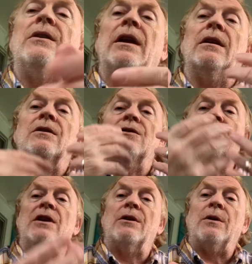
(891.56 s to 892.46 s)
take
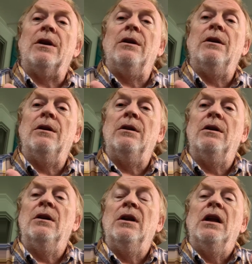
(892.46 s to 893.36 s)
sharing,
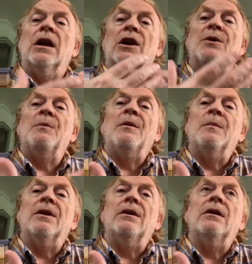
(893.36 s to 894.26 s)

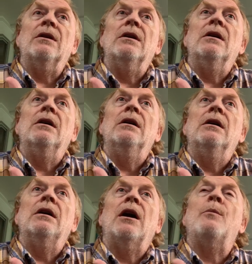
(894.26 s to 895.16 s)
commitment.
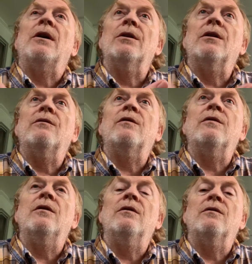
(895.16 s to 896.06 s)
How about love
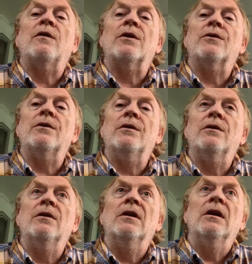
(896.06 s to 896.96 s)
first
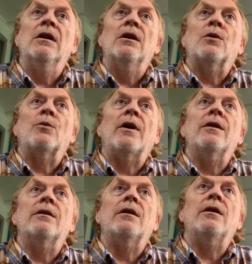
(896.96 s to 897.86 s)

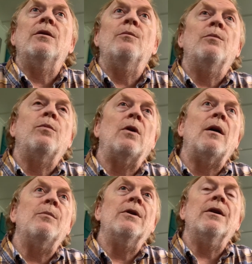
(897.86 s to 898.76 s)
rather than
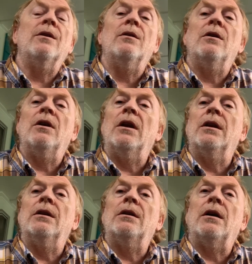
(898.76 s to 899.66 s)
property and,
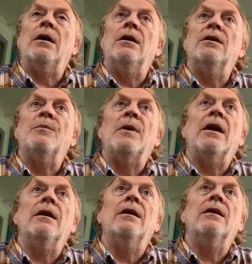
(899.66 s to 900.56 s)
and uh,
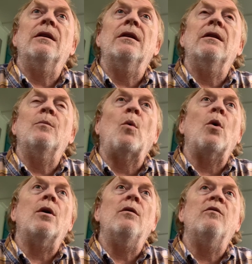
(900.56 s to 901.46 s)
demanding
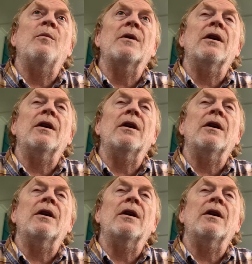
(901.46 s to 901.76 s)
more from the